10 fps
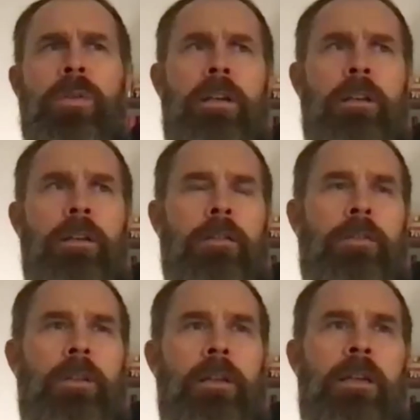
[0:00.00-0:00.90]
quite a lot
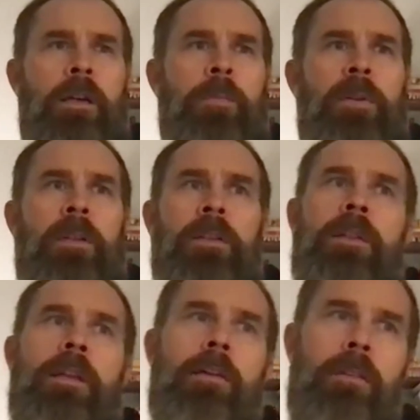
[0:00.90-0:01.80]
of companies
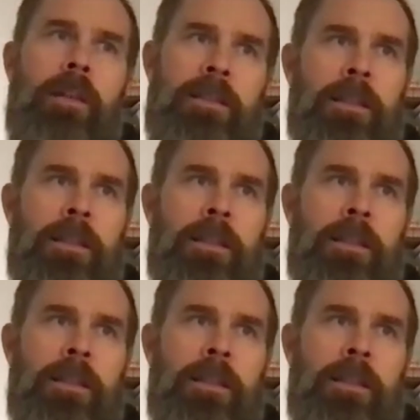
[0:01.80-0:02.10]
that have like